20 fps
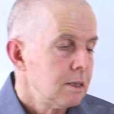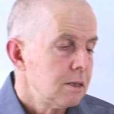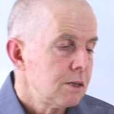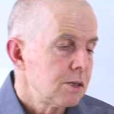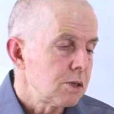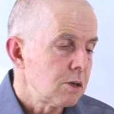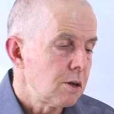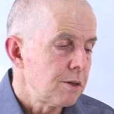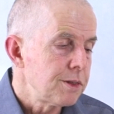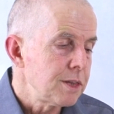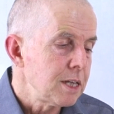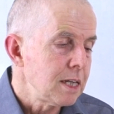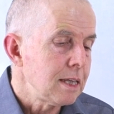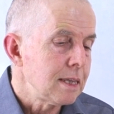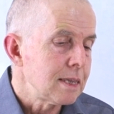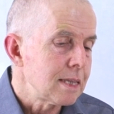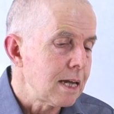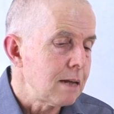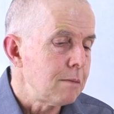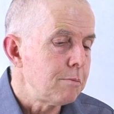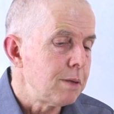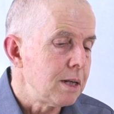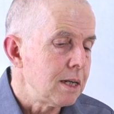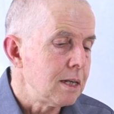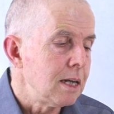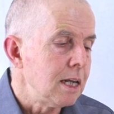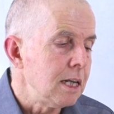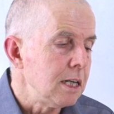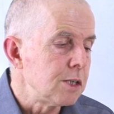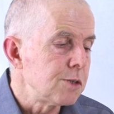So I think that
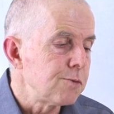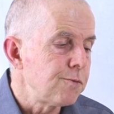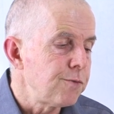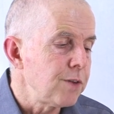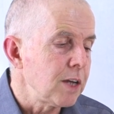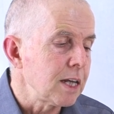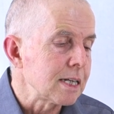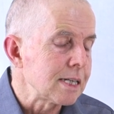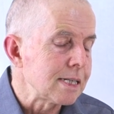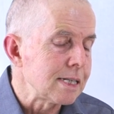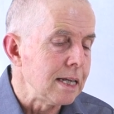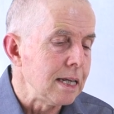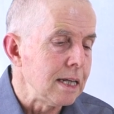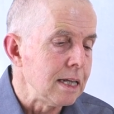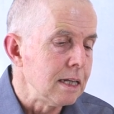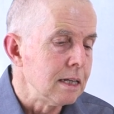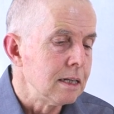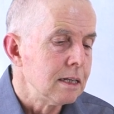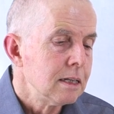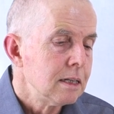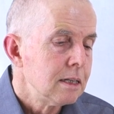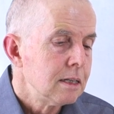bit needs fixing